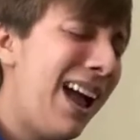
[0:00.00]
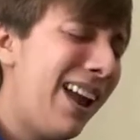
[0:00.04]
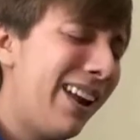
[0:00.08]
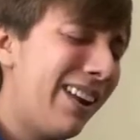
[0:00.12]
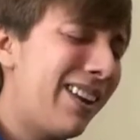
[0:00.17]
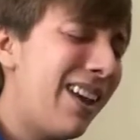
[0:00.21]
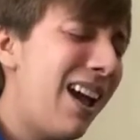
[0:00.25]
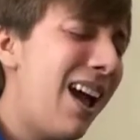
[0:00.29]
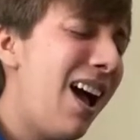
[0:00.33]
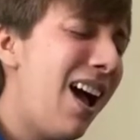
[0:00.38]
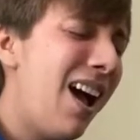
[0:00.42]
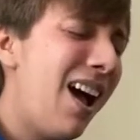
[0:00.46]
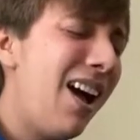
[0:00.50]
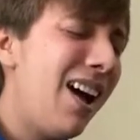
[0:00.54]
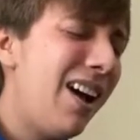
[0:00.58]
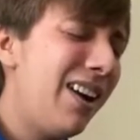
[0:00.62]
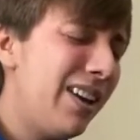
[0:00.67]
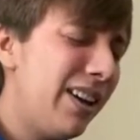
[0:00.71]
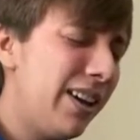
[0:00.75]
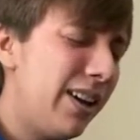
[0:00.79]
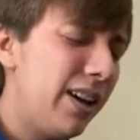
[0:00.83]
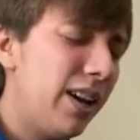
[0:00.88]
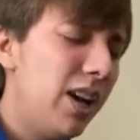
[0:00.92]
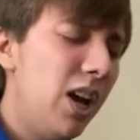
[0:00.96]
God,
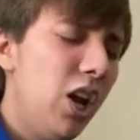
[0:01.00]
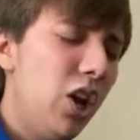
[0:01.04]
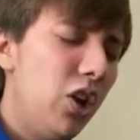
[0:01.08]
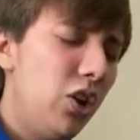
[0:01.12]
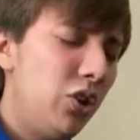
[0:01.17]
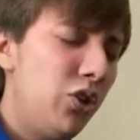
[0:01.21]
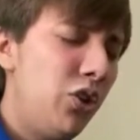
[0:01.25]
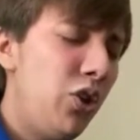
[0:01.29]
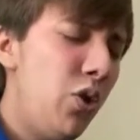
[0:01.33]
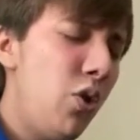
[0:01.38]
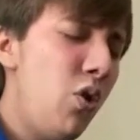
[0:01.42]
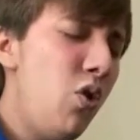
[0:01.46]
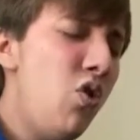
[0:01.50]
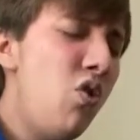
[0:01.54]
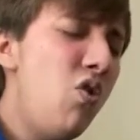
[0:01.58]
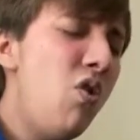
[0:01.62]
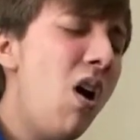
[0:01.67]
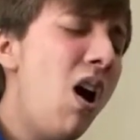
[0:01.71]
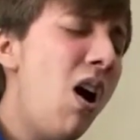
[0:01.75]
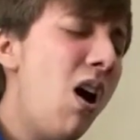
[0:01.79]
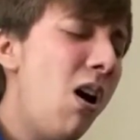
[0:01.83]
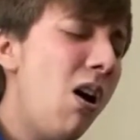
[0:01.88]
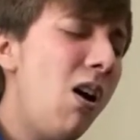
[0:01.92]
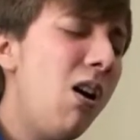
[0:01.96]
you
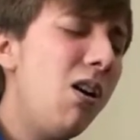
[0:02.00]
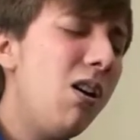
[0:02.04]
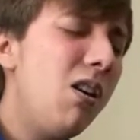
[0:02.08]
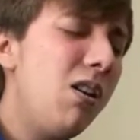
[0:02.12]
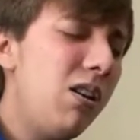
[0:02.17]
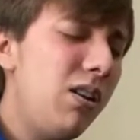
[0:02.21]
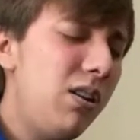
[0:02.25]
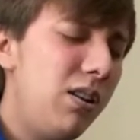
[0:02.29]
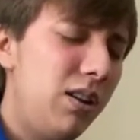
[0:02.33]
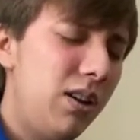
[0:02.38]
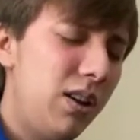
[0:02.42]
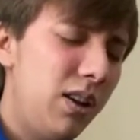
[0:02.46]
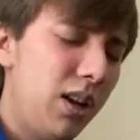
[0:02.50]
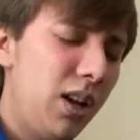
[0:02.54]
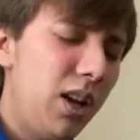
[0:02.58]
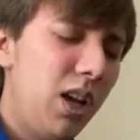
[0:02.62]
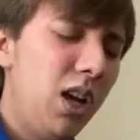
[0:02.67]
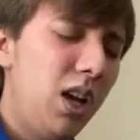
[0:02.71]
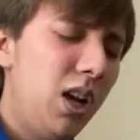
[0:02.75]
are a